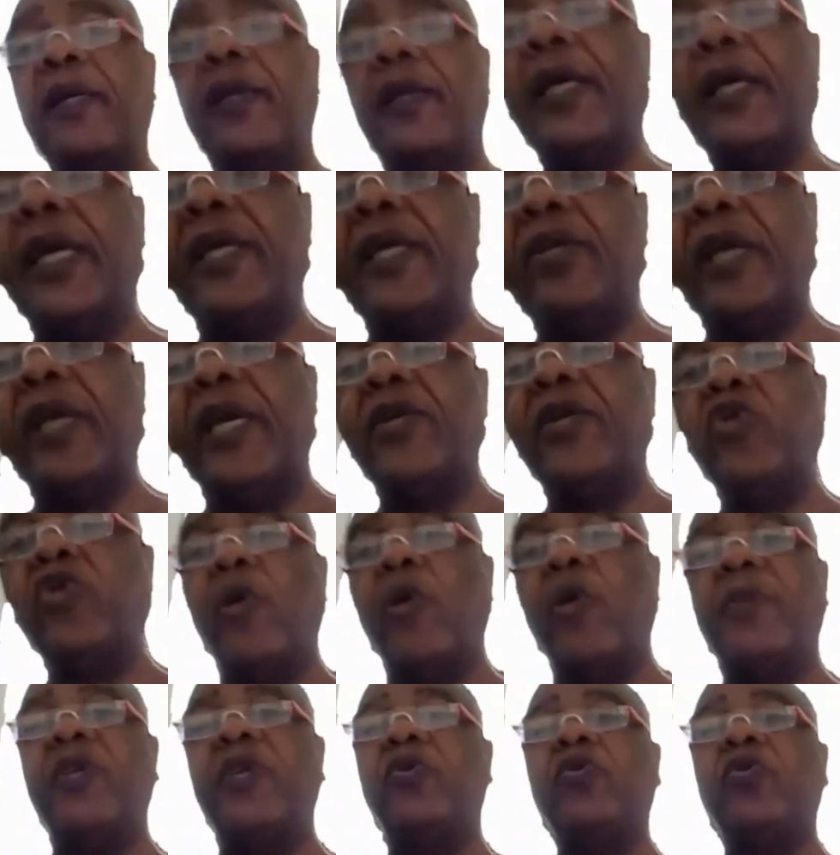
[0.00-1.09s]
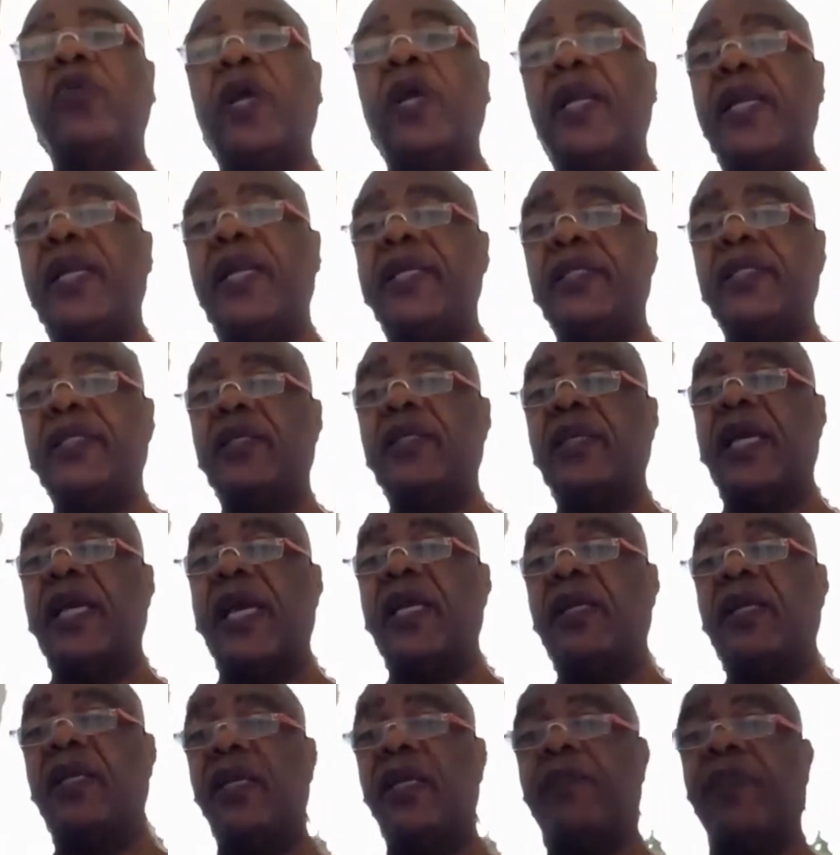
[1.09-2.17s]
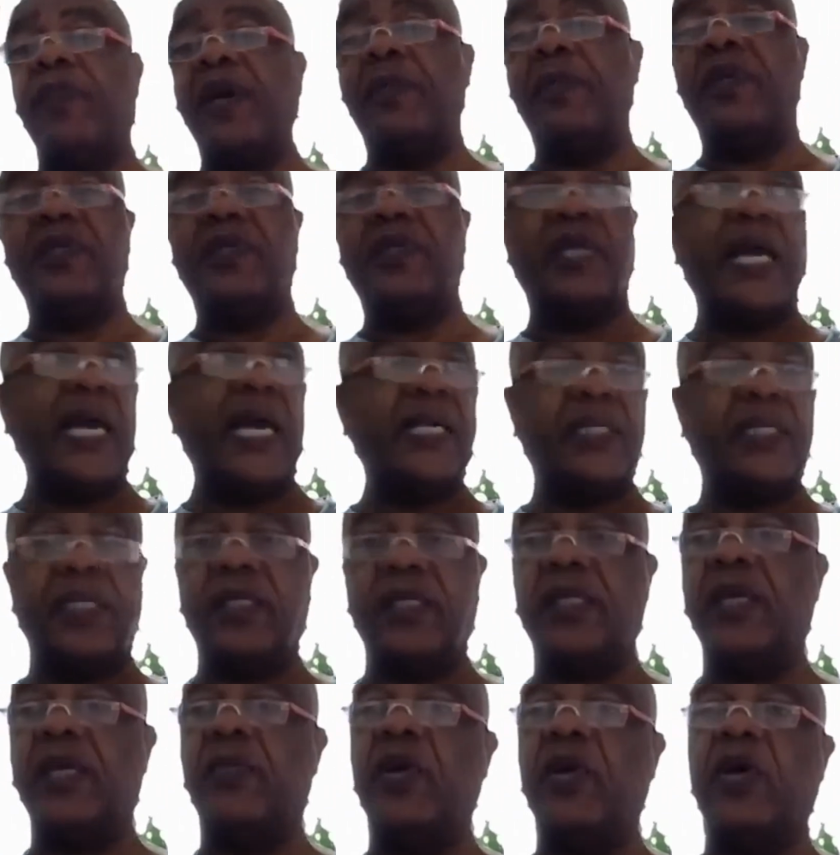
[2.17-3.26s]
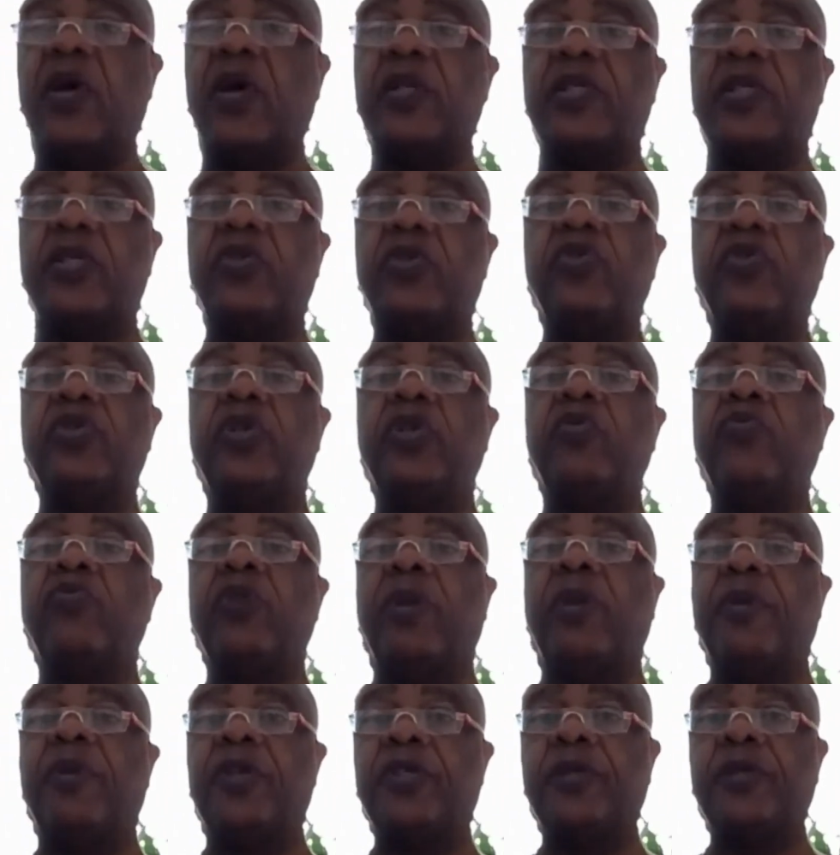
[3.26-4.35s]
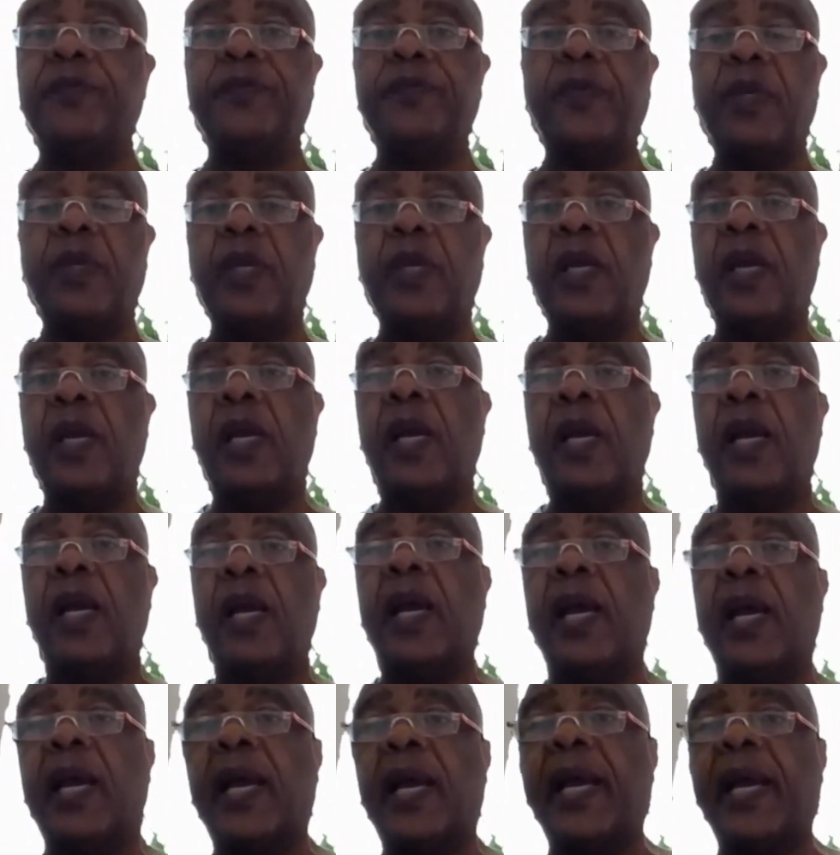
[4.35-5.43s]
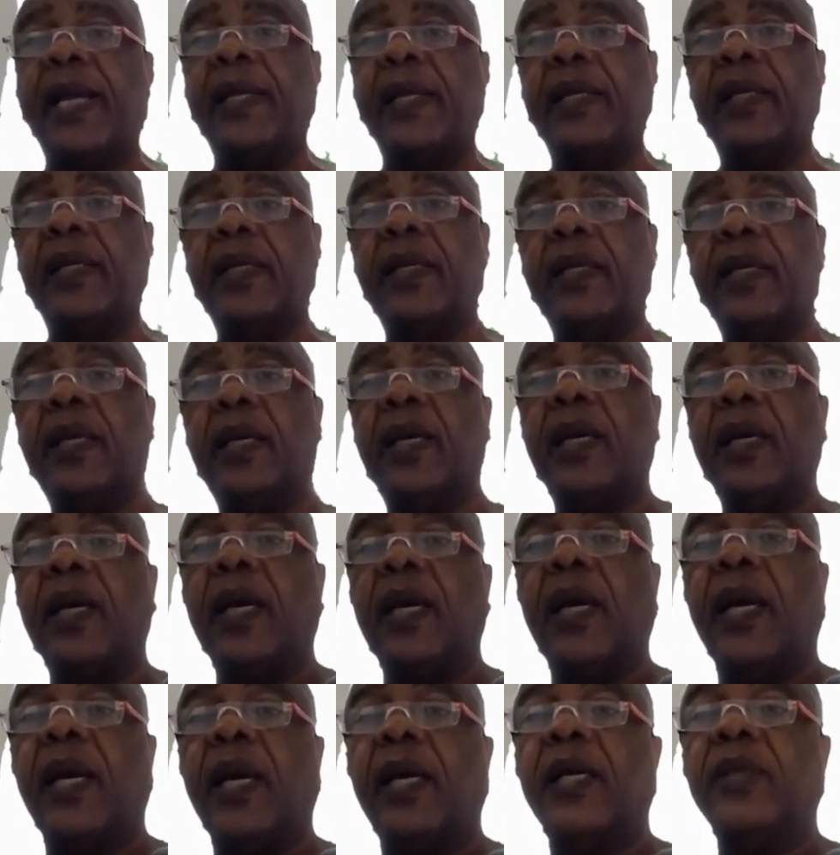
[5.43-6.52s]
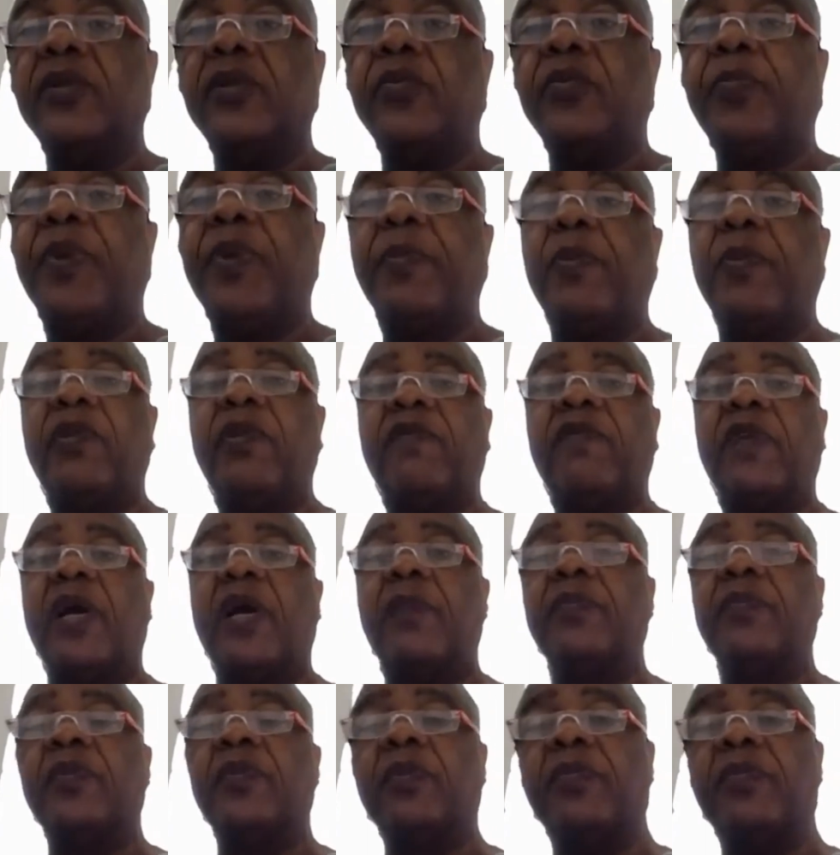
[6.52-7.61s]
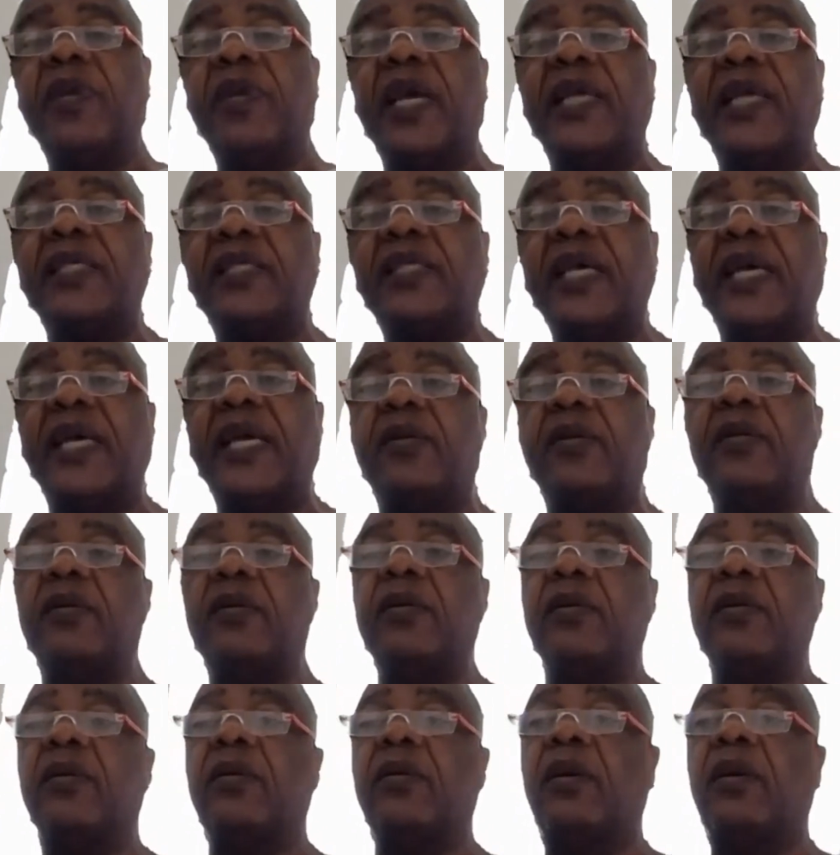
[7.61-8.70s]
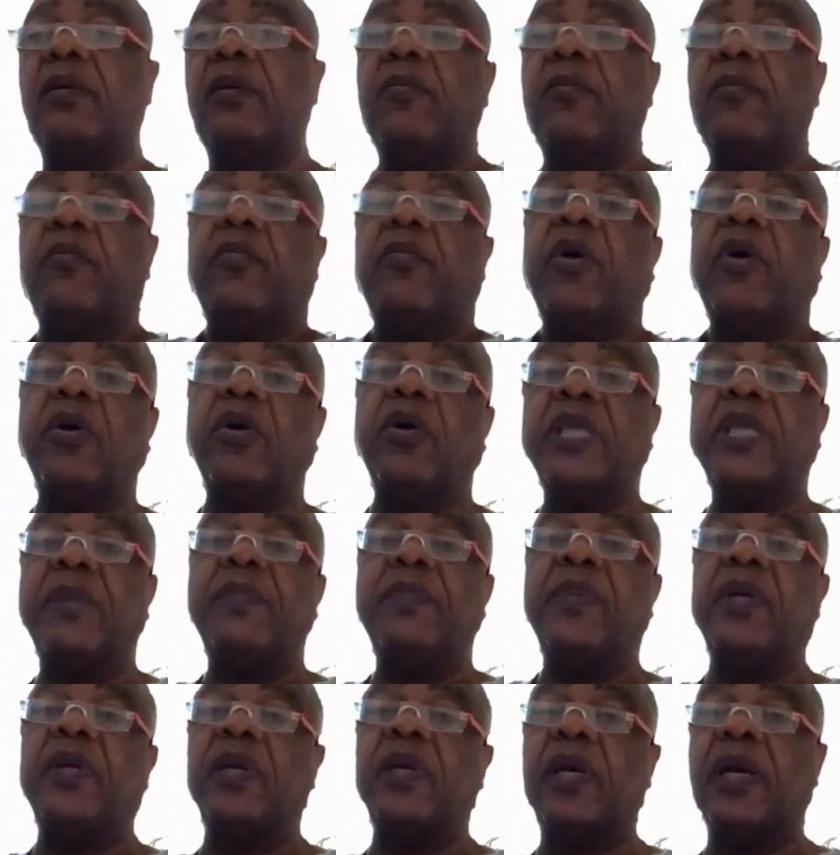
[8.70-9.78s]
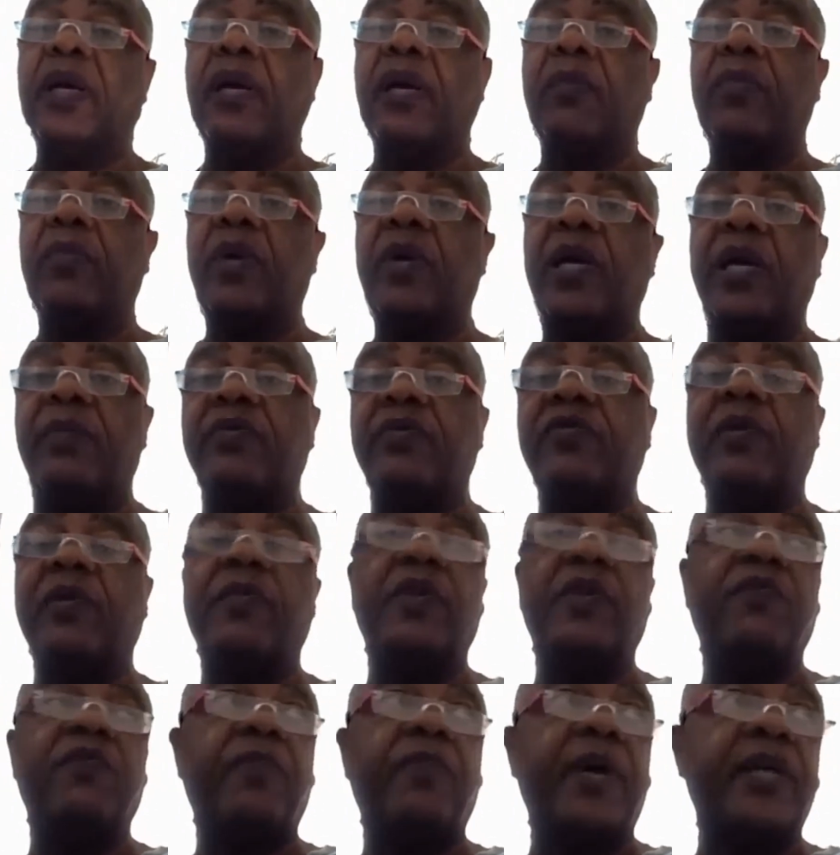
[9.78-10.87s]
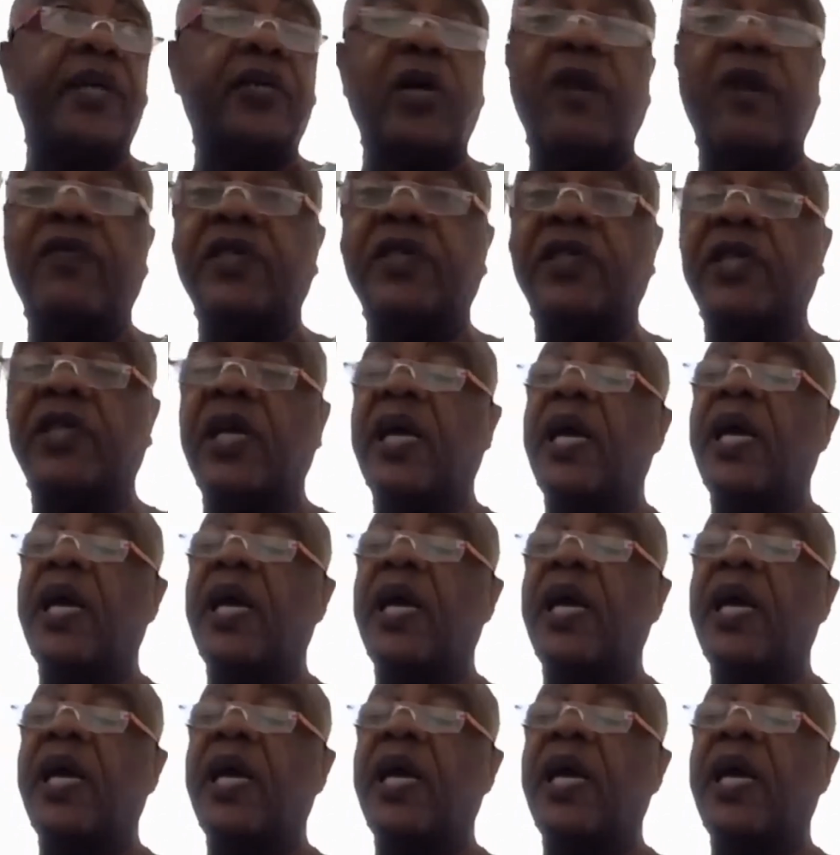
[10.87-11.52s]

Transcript: I normally do not listen to anything the Prime Minister has to say because it's usually rubbish. And people will come to me and said, or send me clips from the press conference.